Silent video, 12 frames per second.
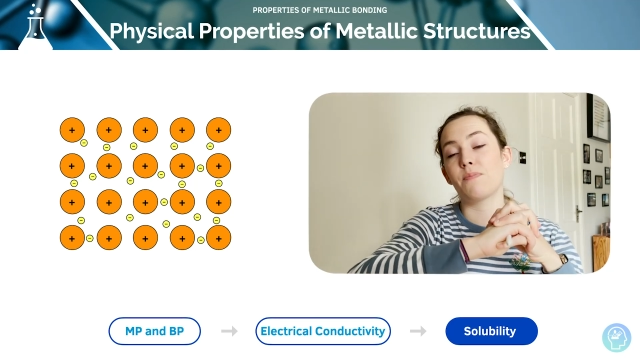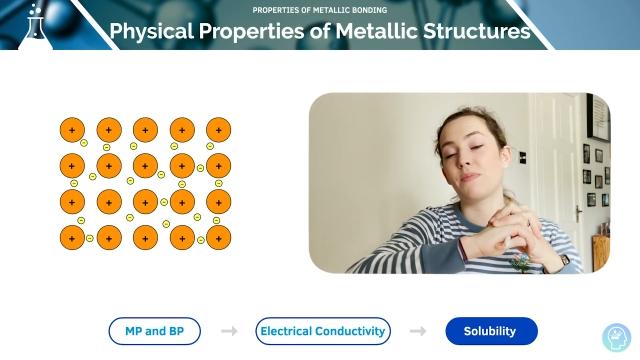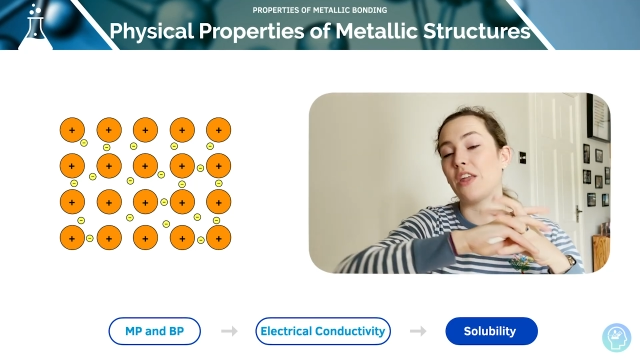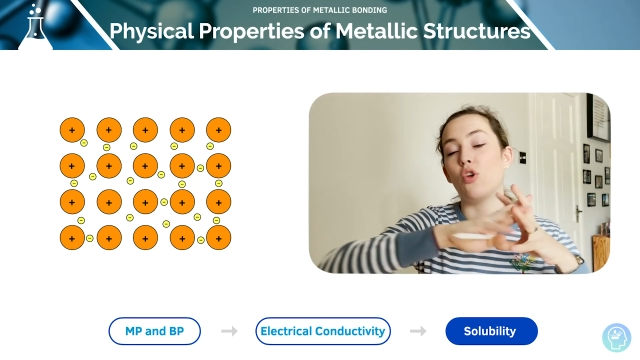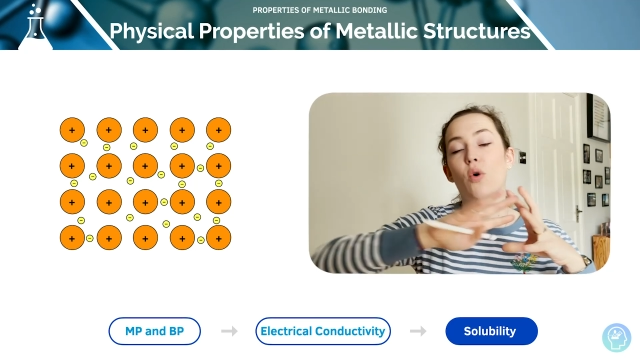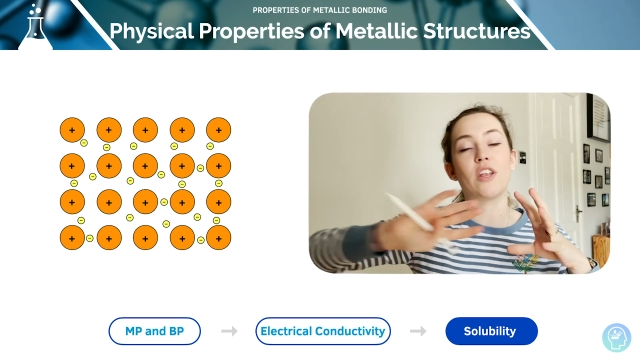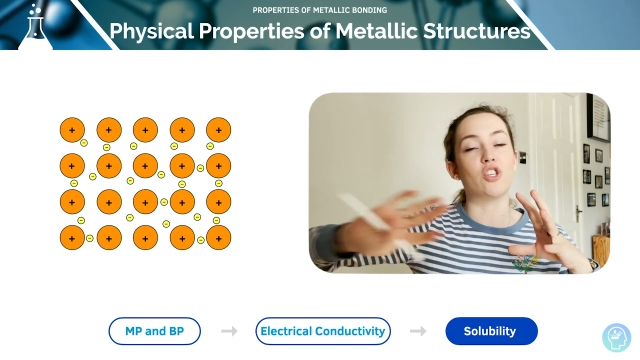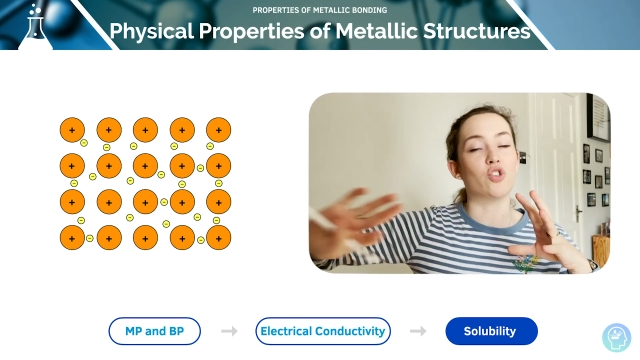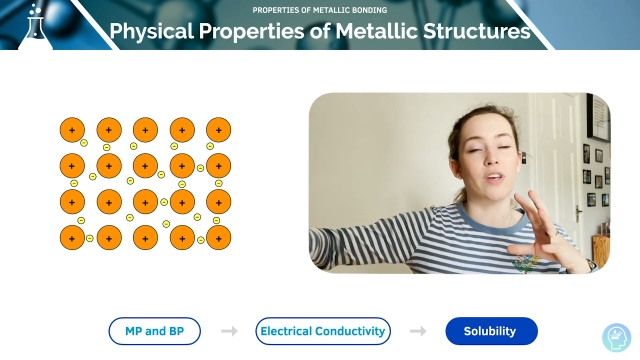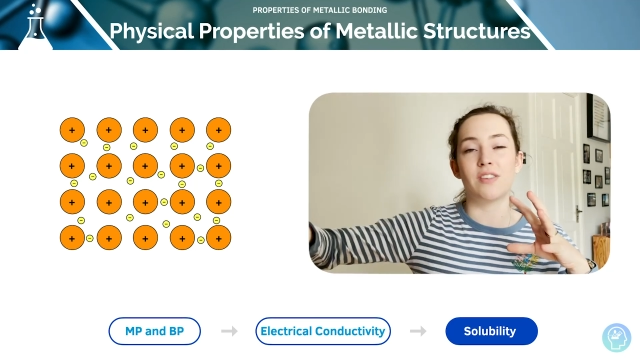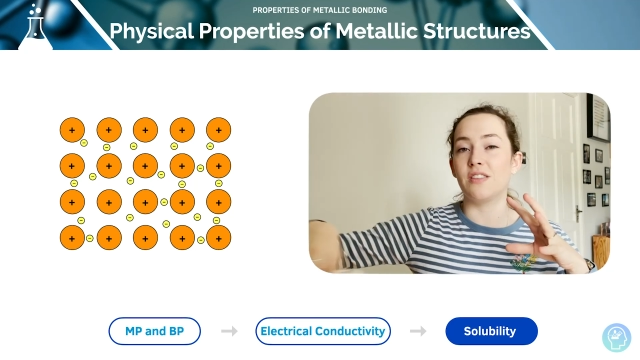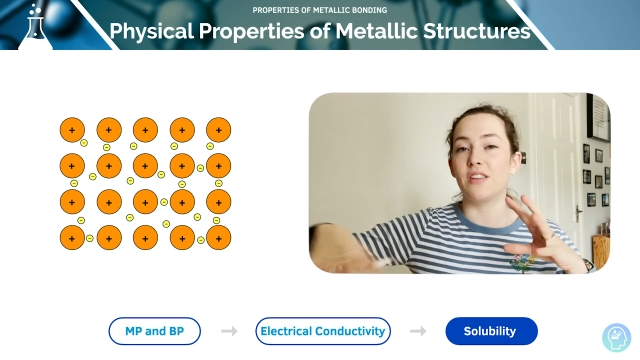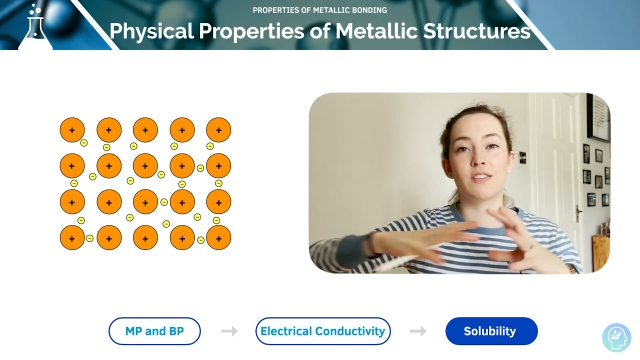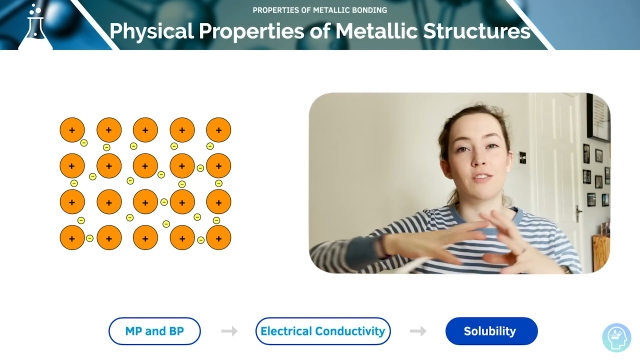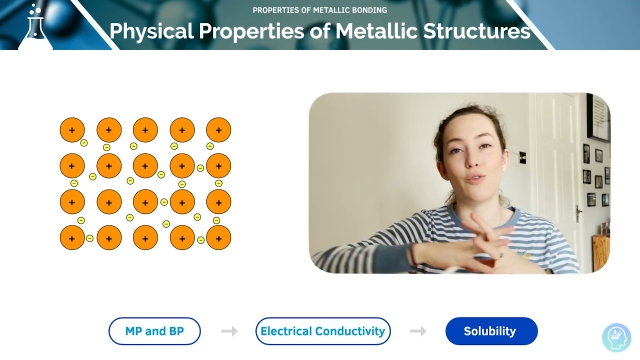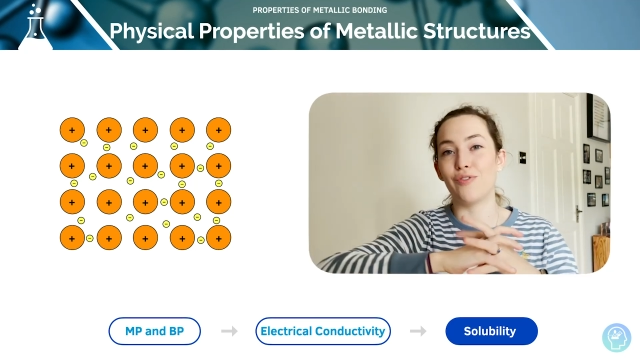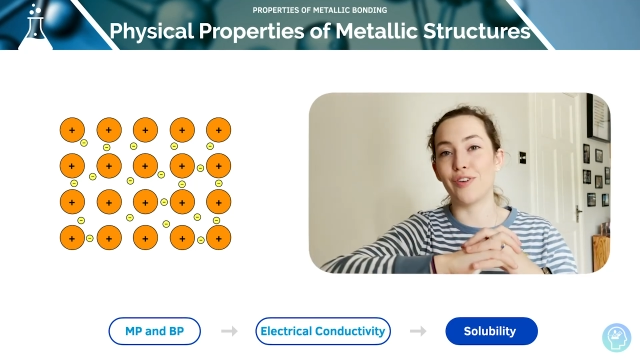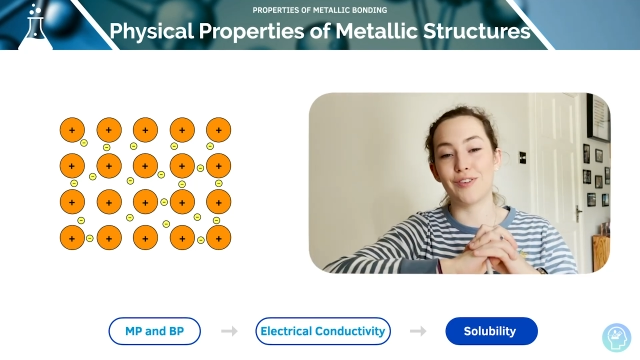they're not interested in the
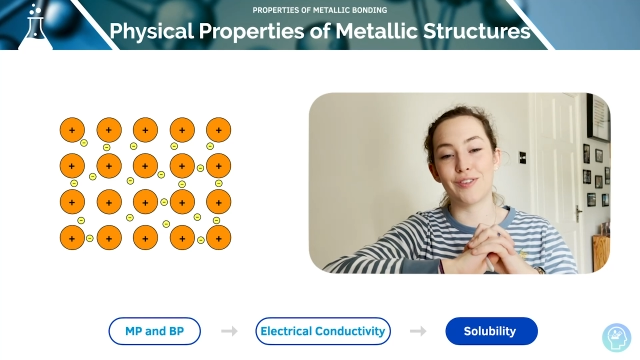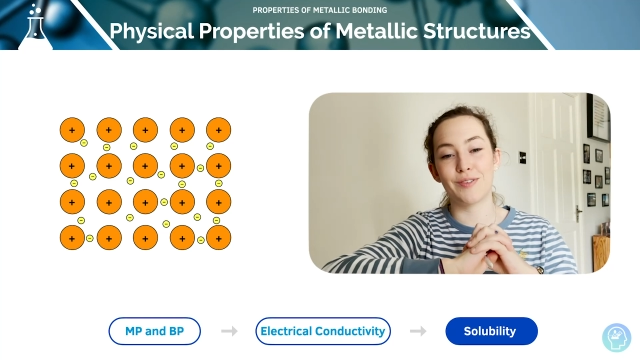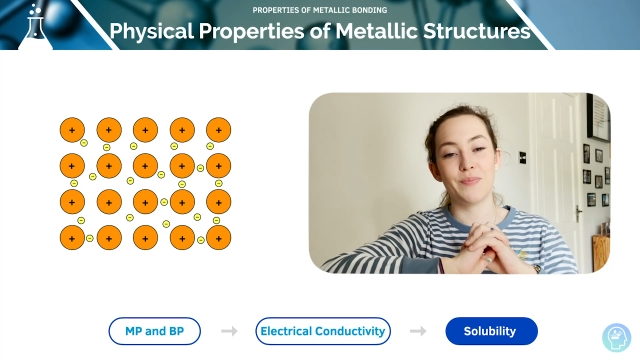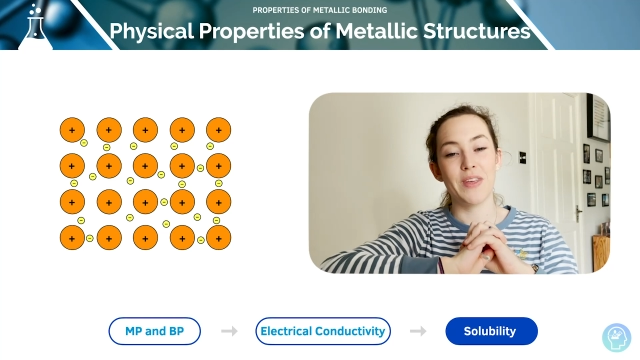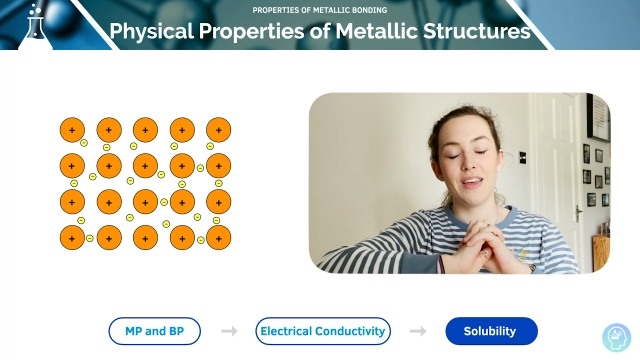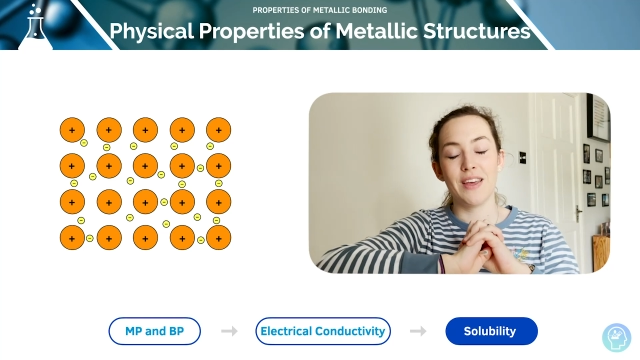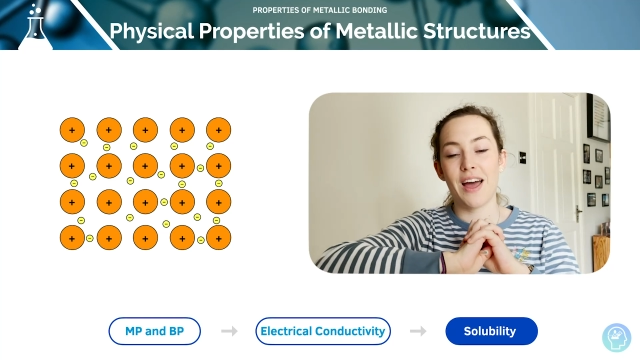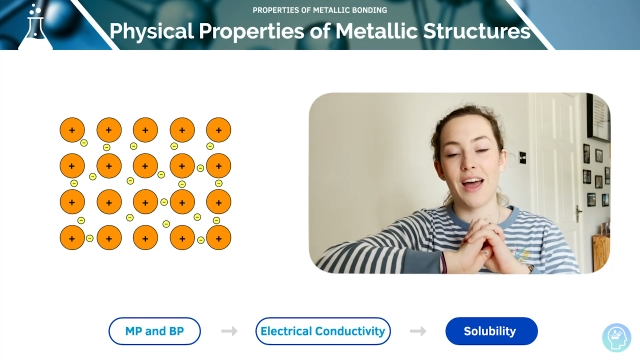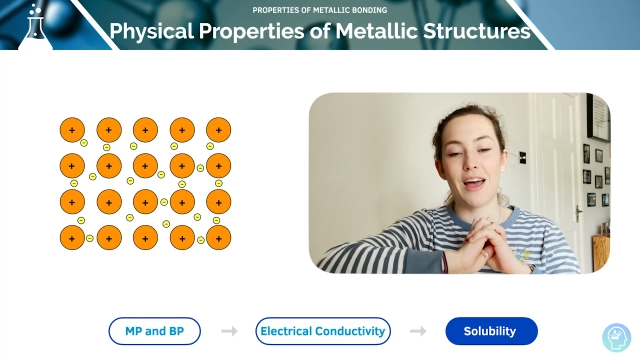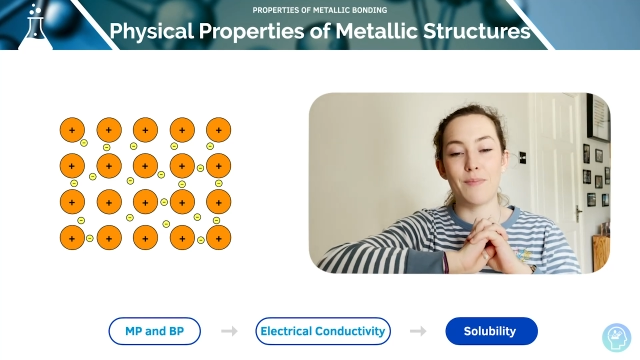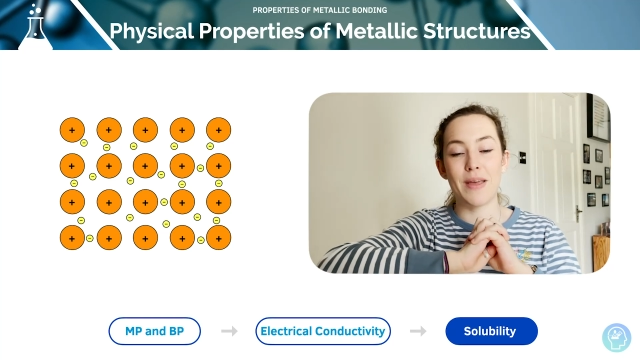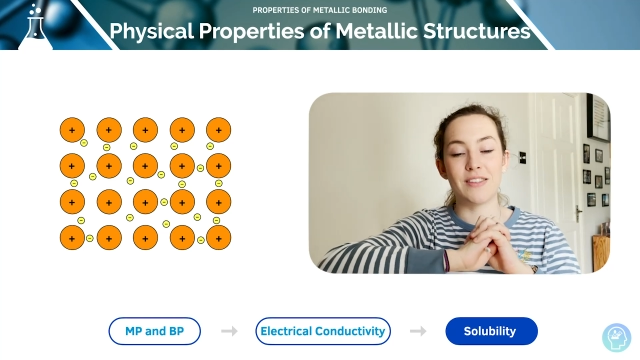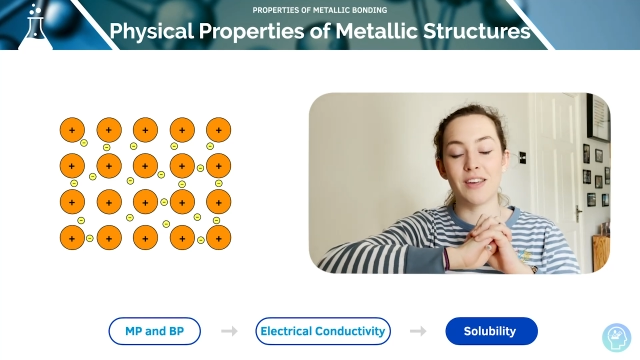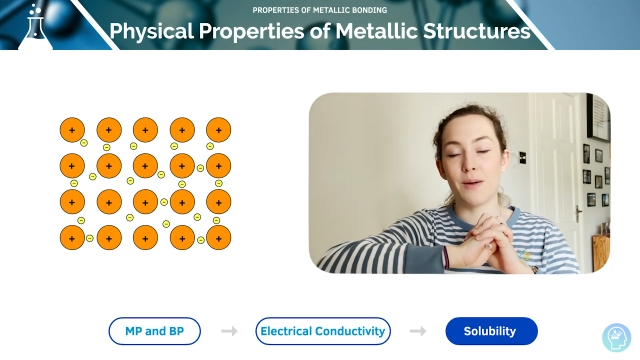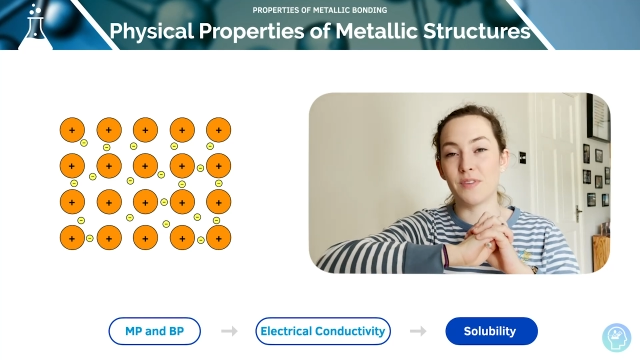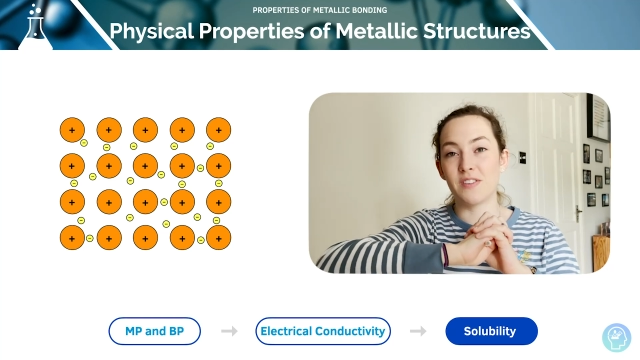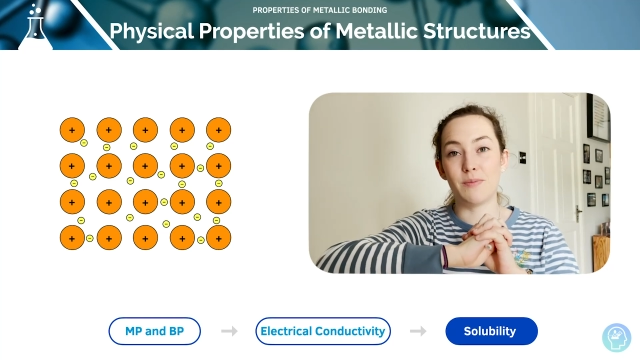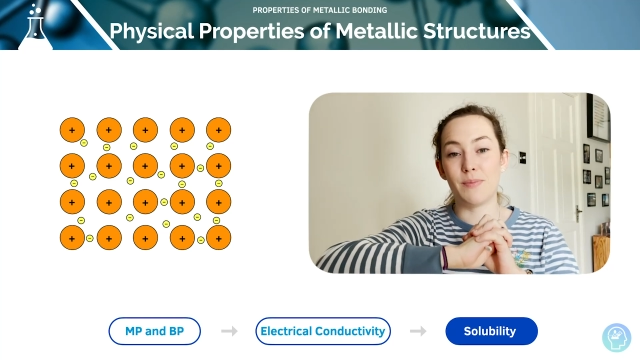solvent in
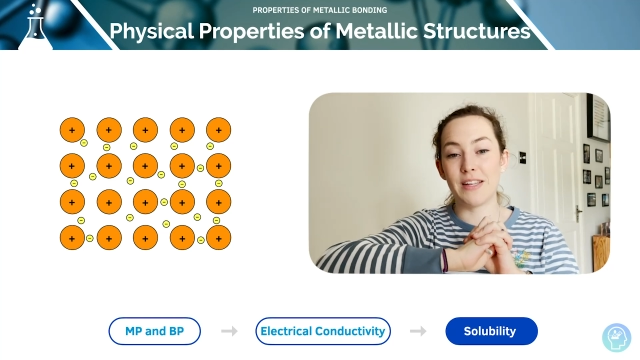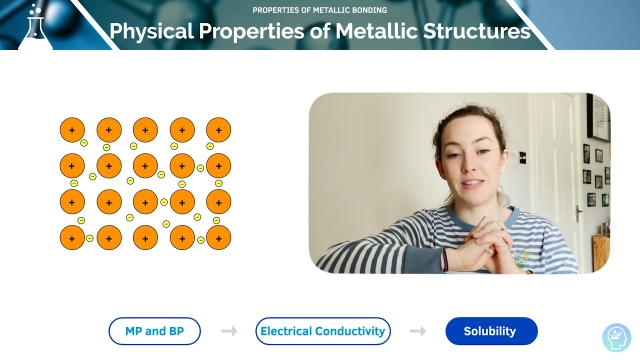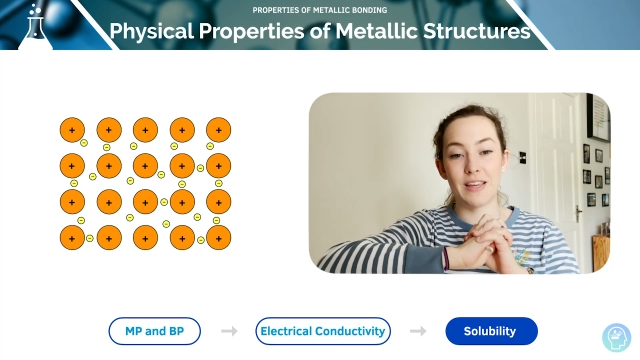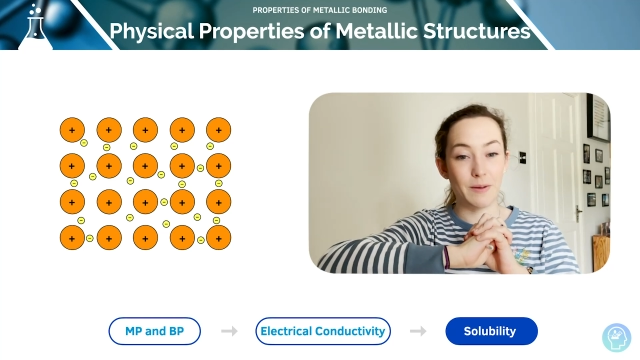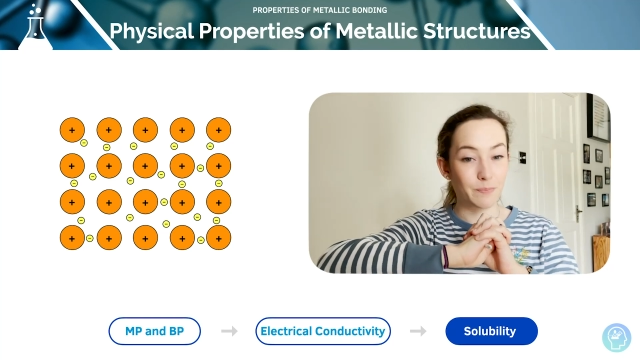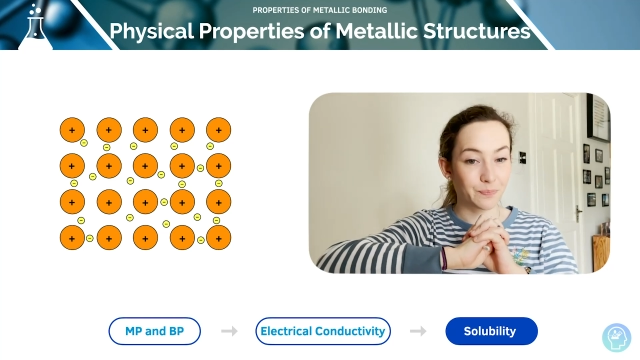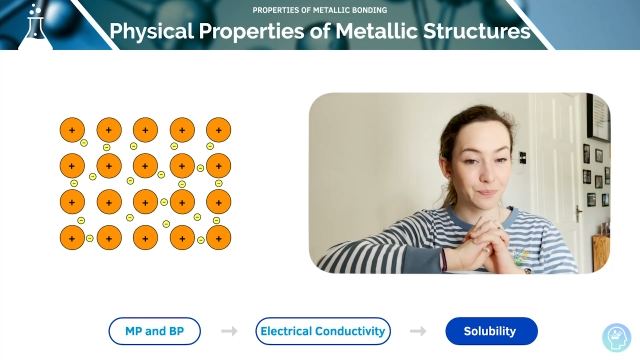terms of stability.